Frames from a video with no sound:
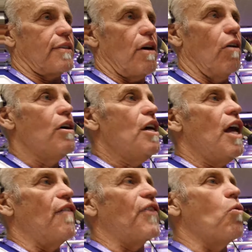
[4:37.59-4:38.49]
so
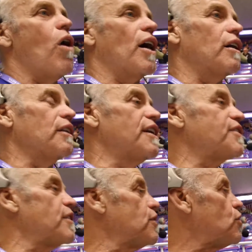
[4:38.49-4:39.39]
if you want to
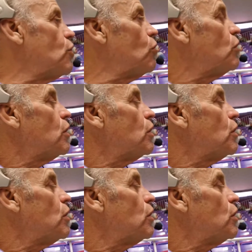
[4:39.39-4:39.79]
listen to